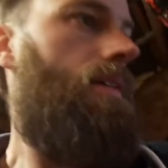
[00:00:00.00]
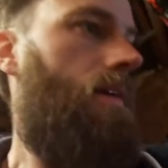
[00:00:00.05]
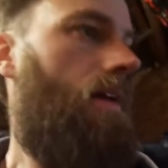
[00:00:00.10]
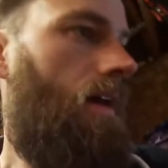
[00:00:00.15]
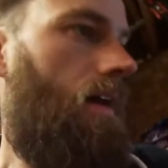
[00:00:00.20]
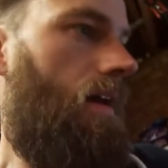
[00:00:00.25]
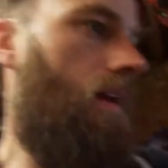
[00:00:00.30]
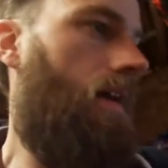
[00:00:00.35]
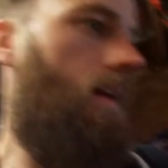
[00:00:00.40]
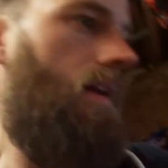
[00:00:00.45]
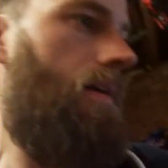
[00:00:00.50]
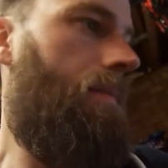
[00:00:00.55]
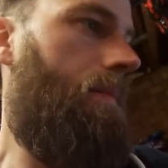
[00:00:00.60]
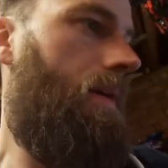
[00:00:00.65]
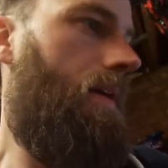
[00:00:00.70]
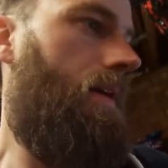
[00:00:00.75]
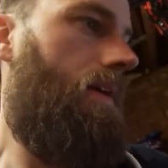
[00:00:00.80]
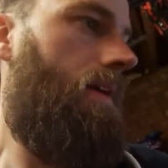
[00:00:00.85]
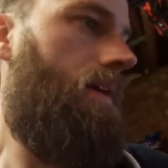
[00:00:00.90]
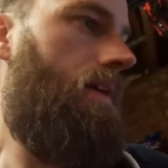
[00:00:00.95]

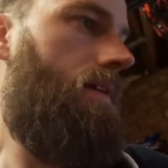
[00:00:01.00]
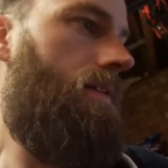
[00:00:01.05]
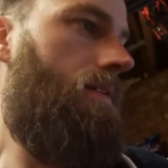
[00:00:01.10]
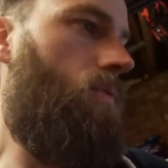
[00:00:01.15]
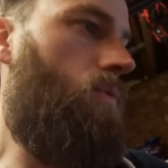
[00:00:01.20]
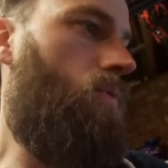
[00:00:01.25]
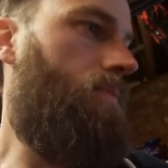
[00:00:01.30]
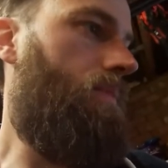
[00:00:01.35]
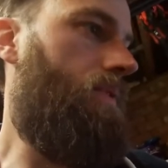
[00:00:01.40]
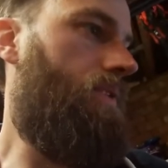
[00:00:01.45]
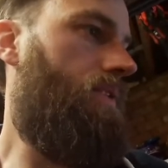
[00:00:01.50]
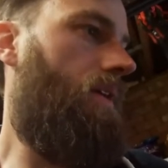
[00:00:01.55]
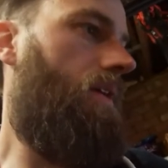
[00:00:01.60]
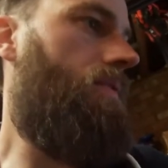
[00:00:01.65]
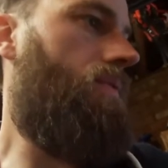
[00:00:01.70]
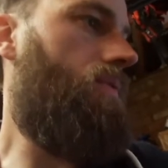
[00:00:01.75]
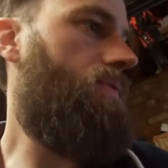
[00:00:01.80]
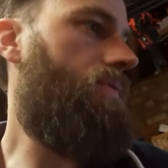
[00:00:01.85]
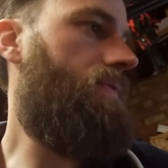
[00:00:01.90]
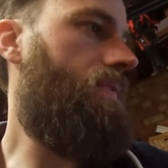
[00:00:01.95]
All the
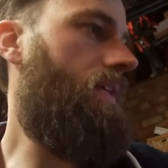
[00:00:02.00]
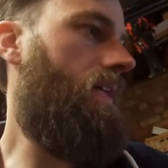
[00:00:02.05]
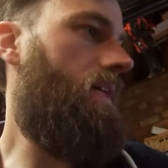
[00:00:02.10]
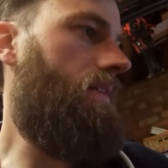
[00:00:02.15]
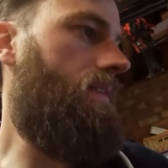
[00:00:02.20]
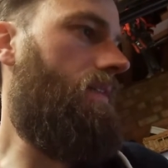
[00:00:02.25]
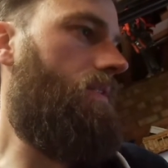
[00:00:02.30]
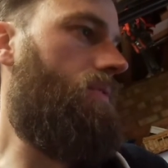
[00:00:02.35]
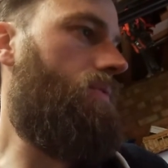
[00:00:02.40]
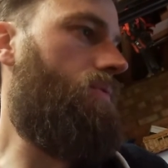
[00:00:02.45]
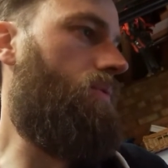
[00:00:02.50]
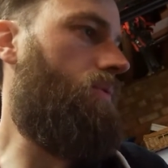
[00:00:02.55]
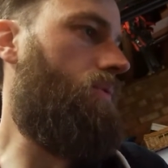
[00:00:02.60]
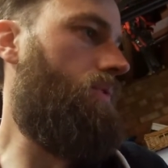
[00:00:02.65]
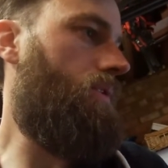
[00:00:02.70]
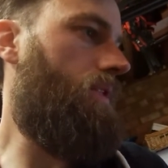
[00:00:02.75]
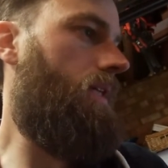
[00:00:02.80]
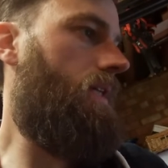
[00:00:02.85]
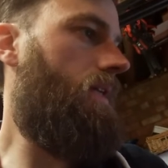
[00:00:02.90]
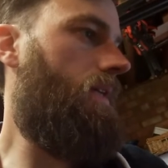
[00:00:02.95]
materials for that I need to
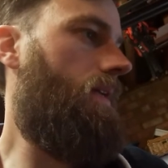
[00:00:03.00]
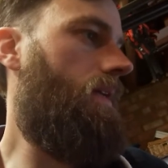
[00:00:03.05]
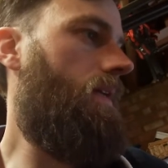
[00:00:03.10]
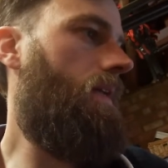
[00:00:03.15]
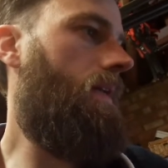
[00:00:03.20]
order.